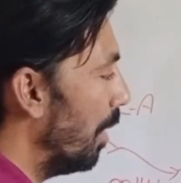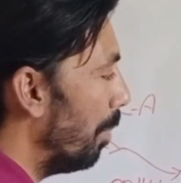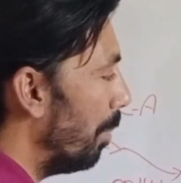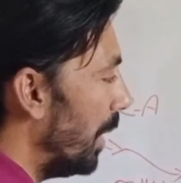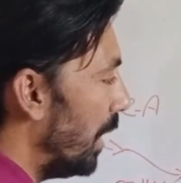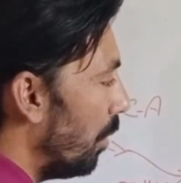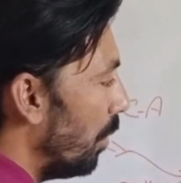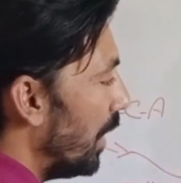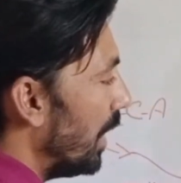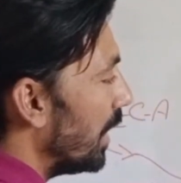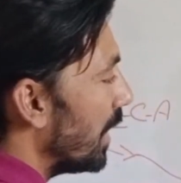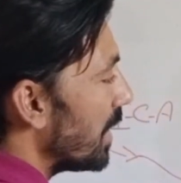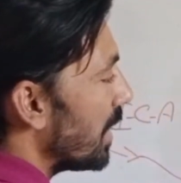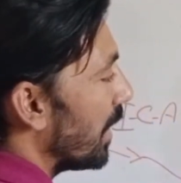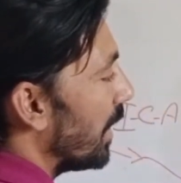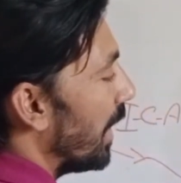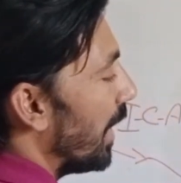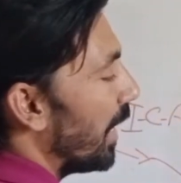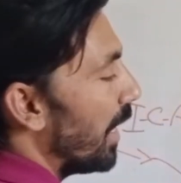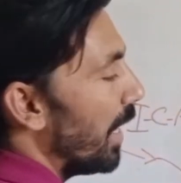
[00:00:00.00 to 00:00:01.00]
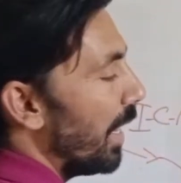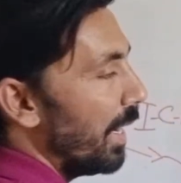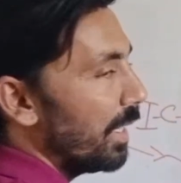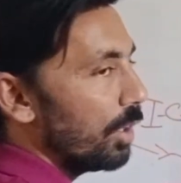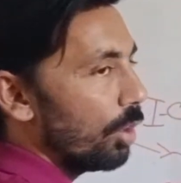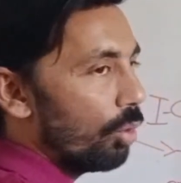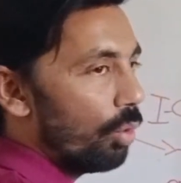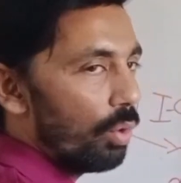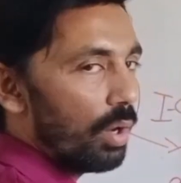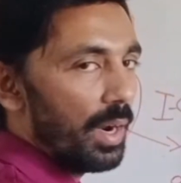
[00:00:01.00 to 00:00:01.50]
Between the sclera and
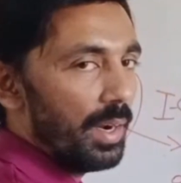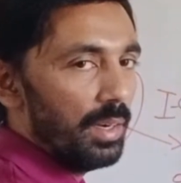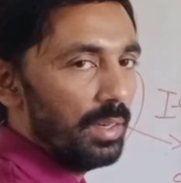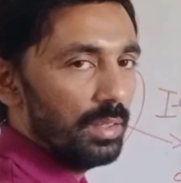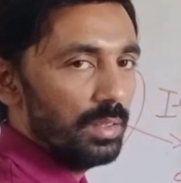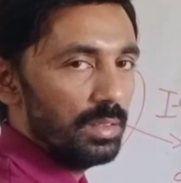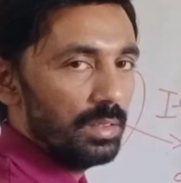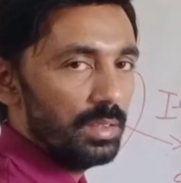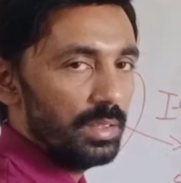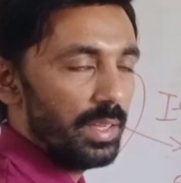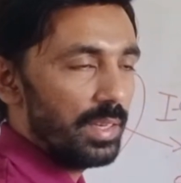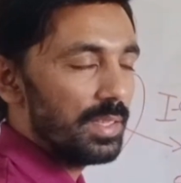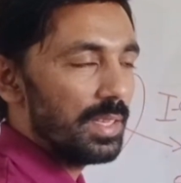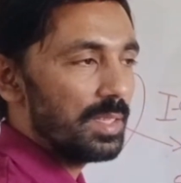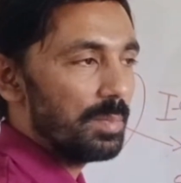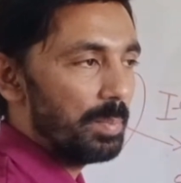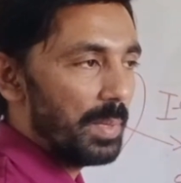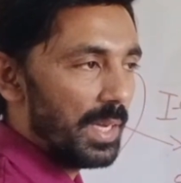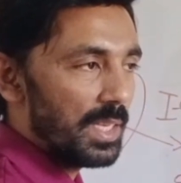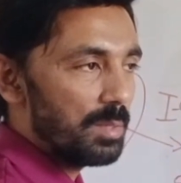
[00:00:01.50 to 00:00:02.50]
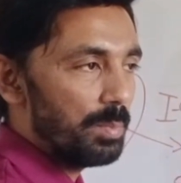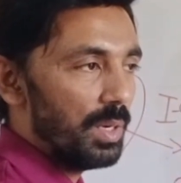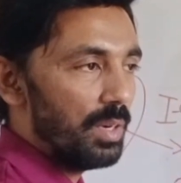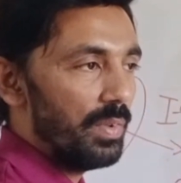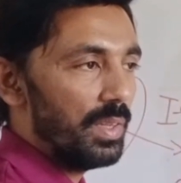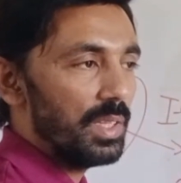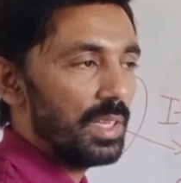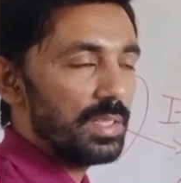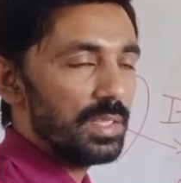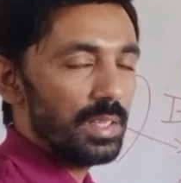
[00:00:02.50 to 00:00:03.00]
the choroid, there is a space
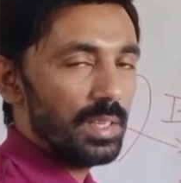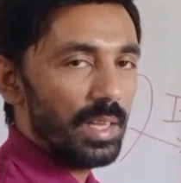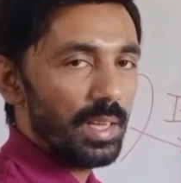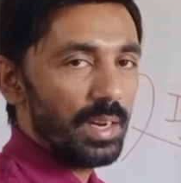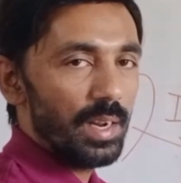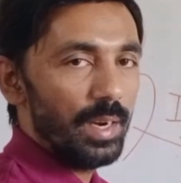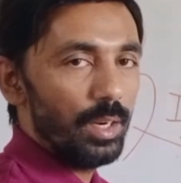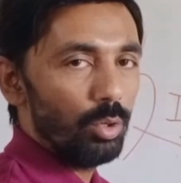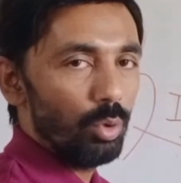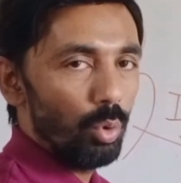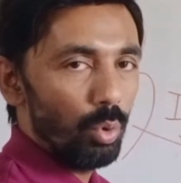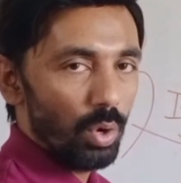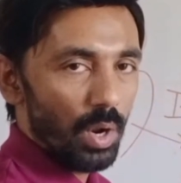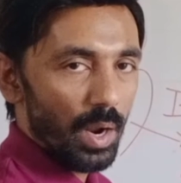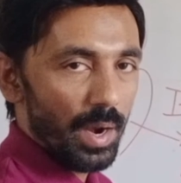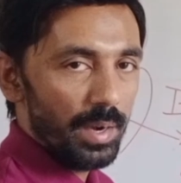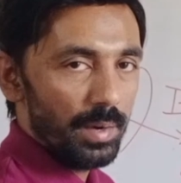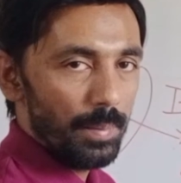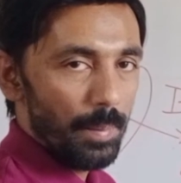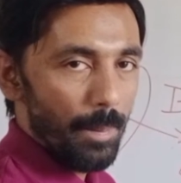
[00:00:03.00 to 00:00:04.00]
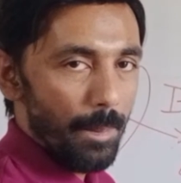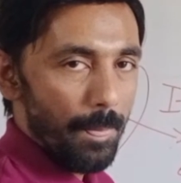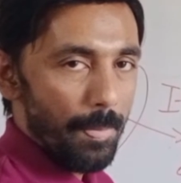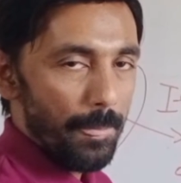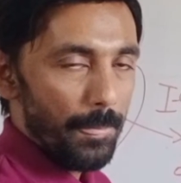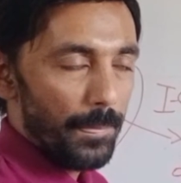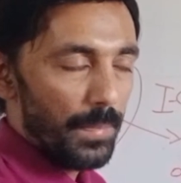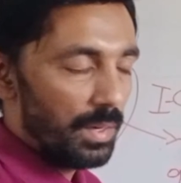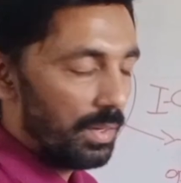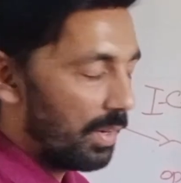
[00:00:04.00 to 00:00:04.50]
between the sclera and choroid,
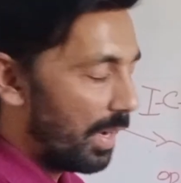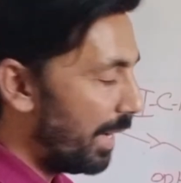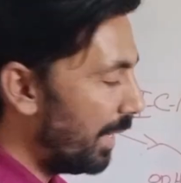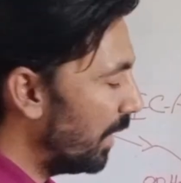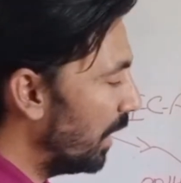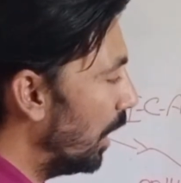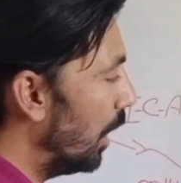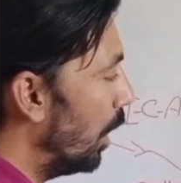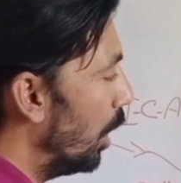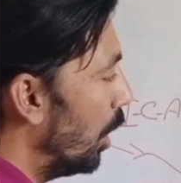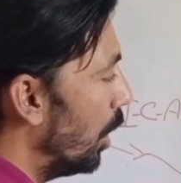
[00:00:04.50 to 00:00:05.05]
right?